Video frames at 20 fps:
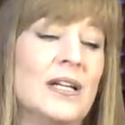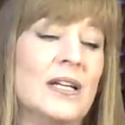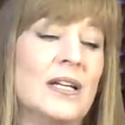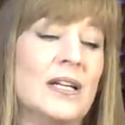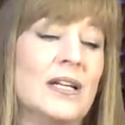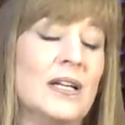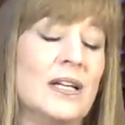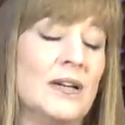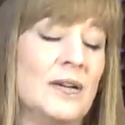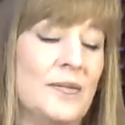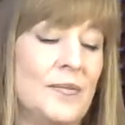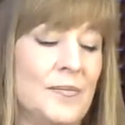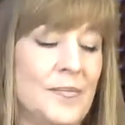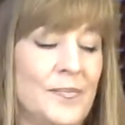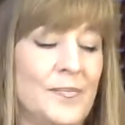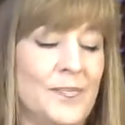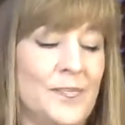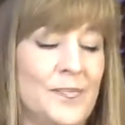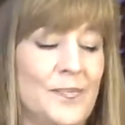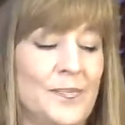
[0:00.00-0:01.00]

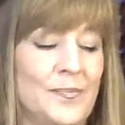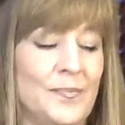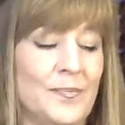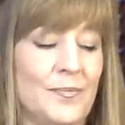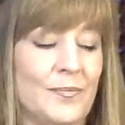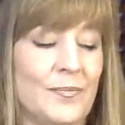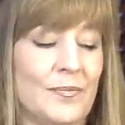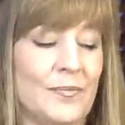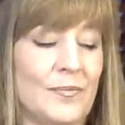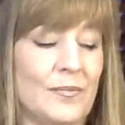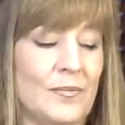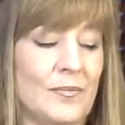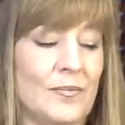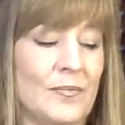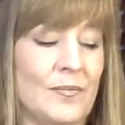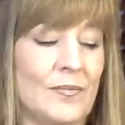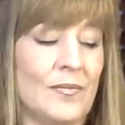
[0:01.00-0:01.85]
Nobody speaks.